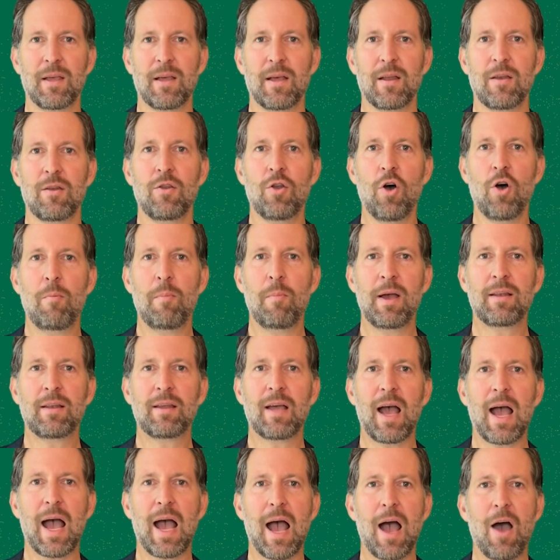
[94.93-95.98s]
No
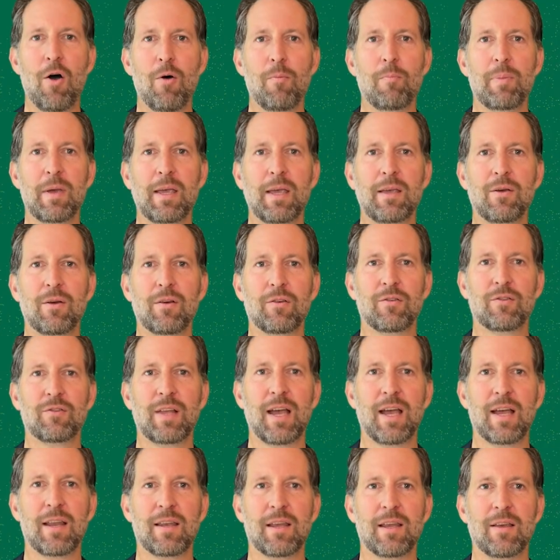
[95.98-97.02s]
matter how big your
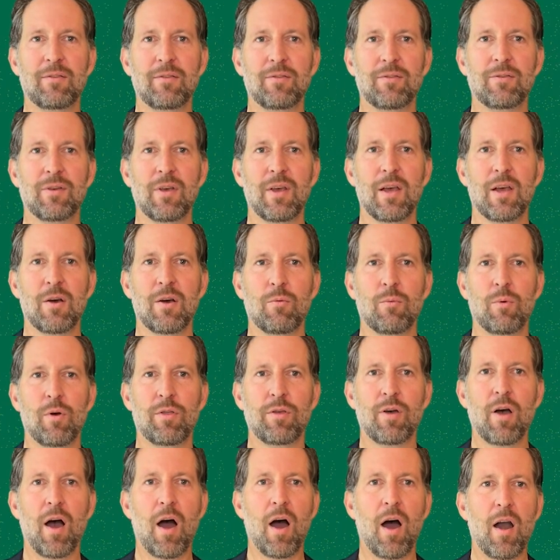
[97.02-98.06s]
stand is, with
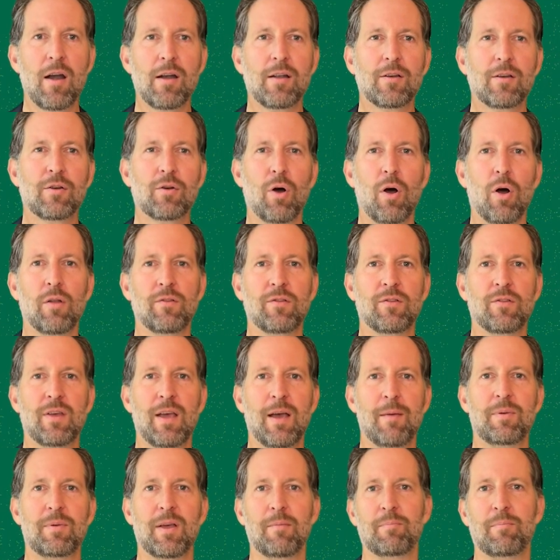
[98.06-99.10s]
heart,
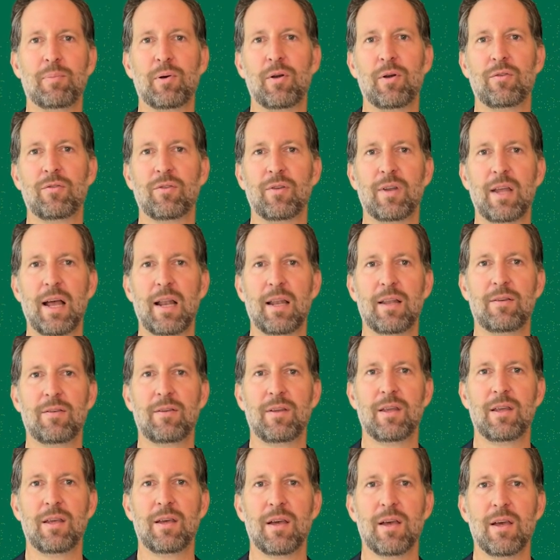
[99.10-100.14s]
concept, and
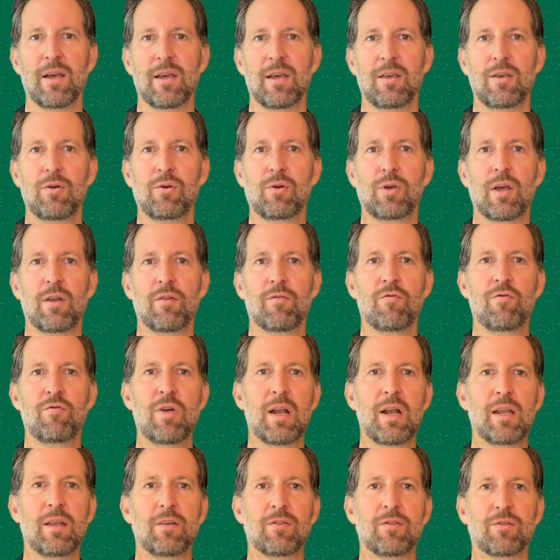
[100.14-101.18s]
personality, you can
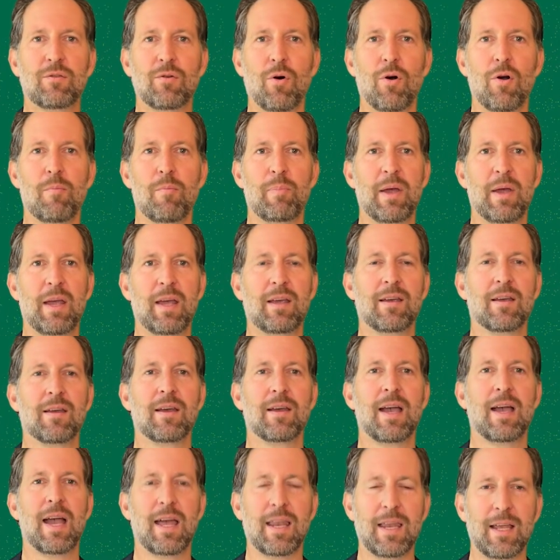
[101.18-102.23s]
really score big
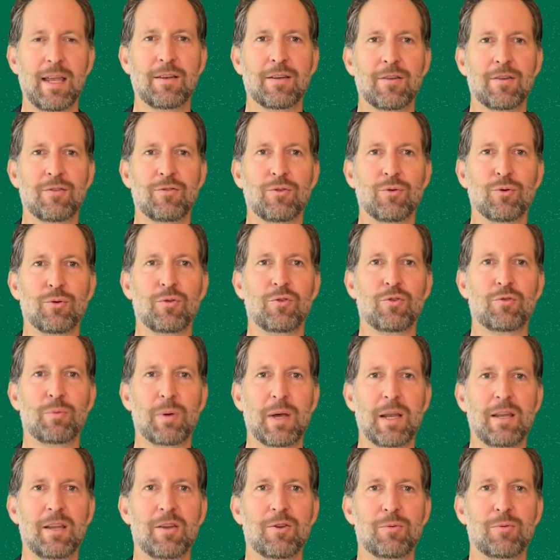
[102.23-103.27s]
at Interzoo
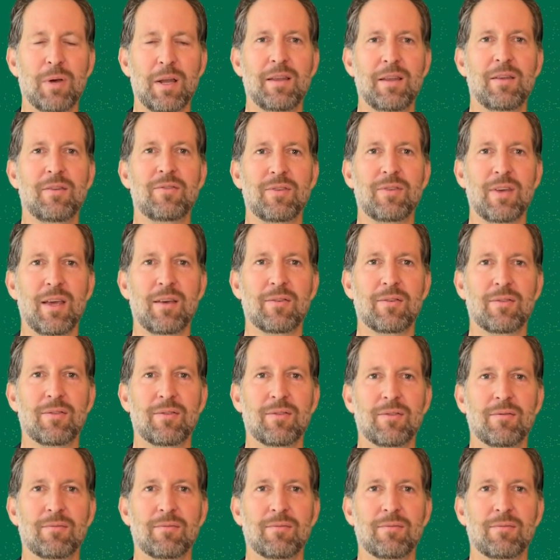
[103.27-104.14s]
2026.